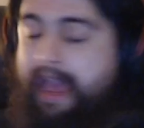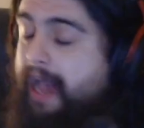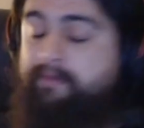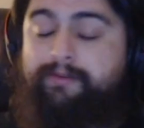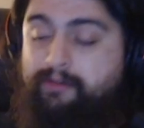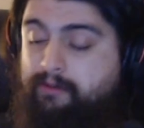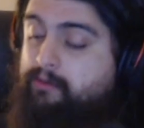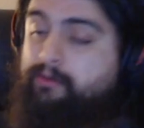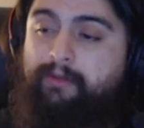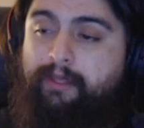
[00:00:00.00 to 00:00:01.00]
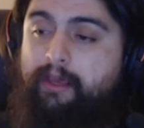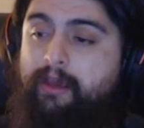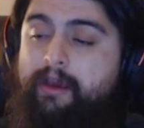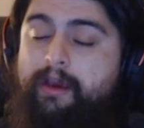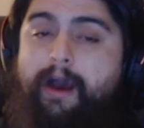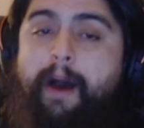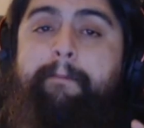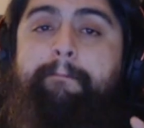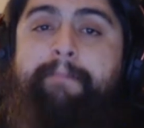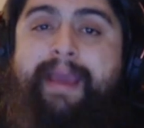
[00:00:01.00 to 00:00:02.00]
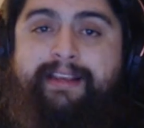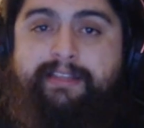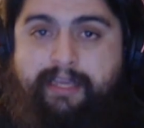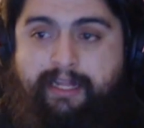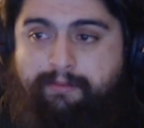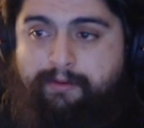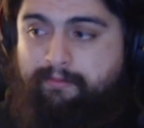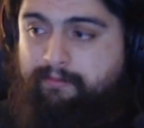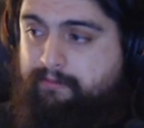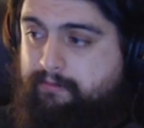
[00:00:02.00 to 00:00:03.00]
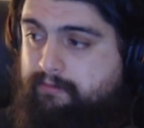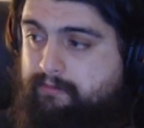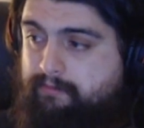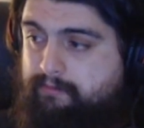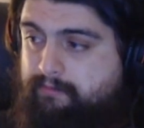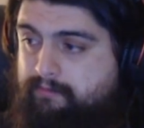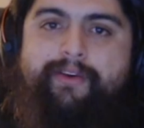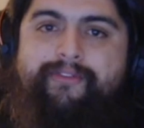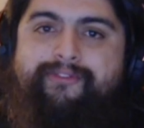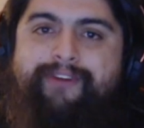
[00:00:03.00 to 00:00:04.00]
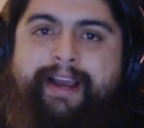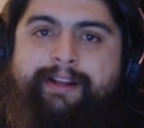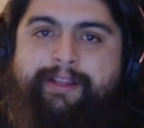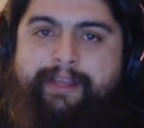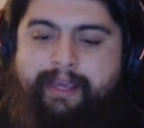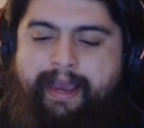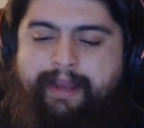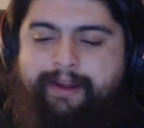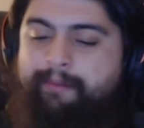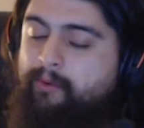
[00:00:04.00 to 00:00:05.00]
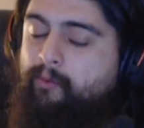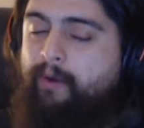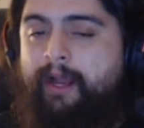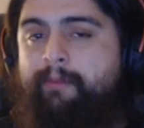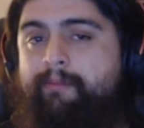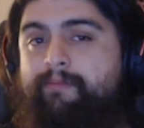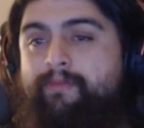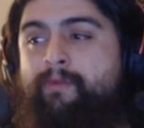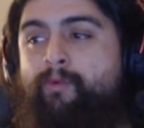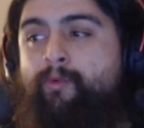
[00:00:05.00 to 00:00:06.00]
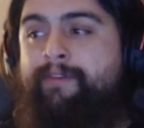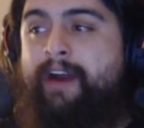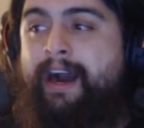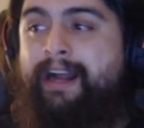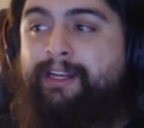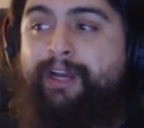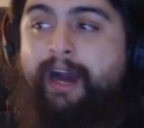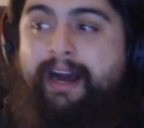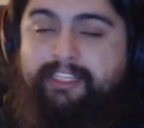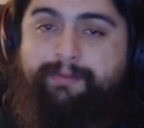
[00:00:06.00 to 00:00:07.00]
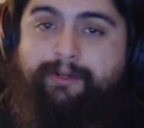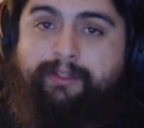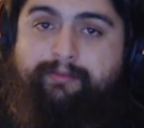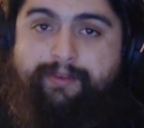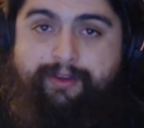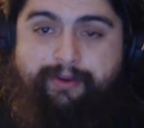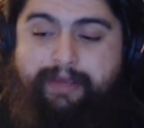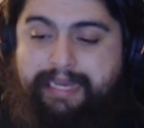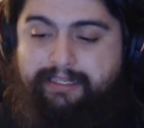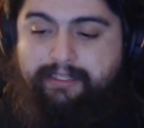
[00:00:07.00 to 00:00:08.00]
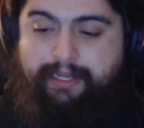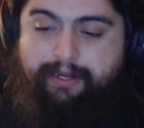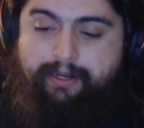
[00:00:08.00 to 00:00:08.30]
Absolutely. Amazing album. Finally, at number one, we've got Gospel. You guessed it.